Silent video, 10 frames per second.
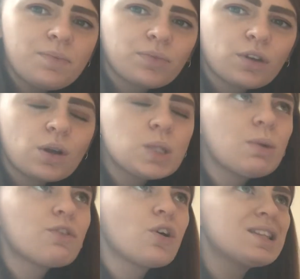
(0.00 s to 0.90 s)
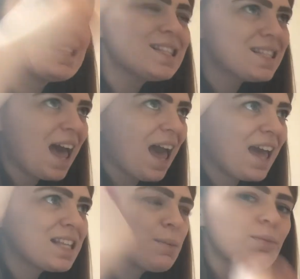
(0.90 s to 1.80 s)
So we've got to
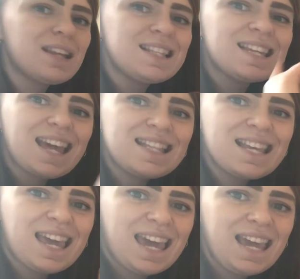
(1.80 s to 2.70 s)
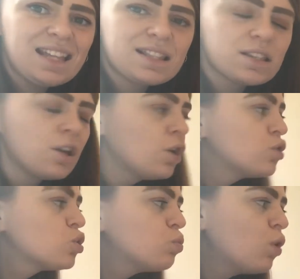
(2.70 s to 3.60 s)
6, but we need to get to 8.
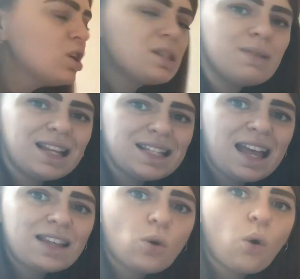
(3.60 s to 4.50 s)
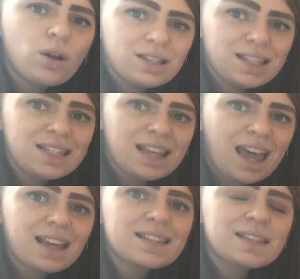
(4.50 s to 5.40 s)
So what do we need to add on to
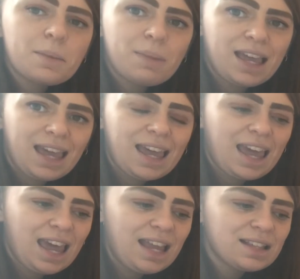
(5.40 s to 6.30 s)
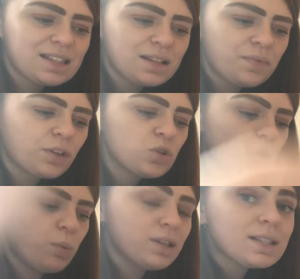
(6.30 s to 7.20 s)
6 to make it 8? So
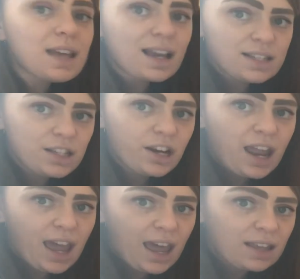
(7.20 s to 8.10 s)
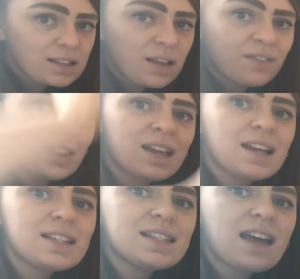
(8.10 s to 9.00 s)
put 6 in your head,
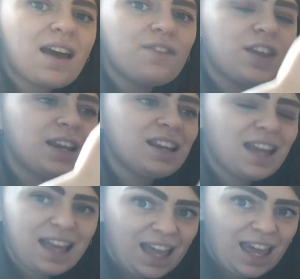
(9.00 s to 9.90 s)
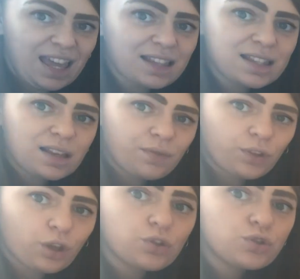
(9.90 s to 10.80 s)
7, 8,
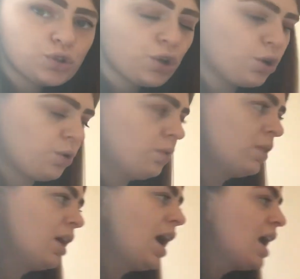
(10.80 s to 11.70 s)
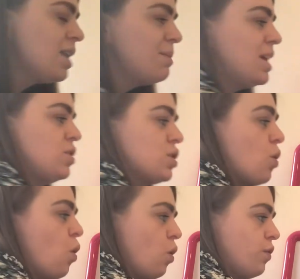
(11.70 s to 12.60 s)
2, a remainder
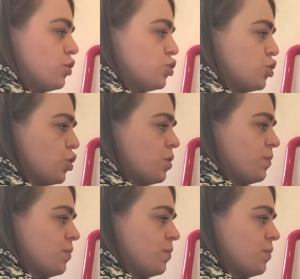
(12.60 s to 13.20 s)
of 2.